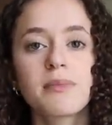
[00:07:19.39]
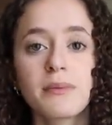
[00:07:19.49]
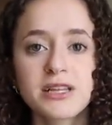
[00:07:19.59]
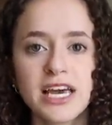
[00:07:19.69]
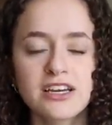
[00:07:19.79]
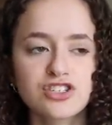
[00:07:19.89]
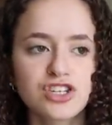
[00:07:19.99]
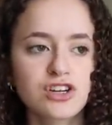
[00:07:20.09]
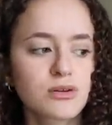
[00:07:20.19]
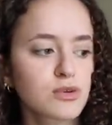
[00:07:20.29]

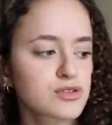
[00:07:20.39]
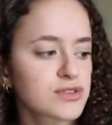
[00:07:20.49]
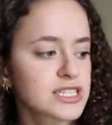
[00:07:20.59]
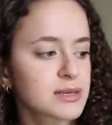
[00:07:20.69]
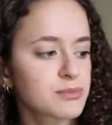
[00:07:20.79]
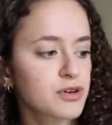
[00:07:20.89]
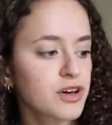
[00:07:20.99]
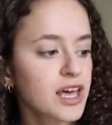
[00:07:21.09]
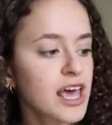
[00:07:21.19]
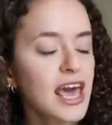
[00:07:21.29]
publication, her most recent book,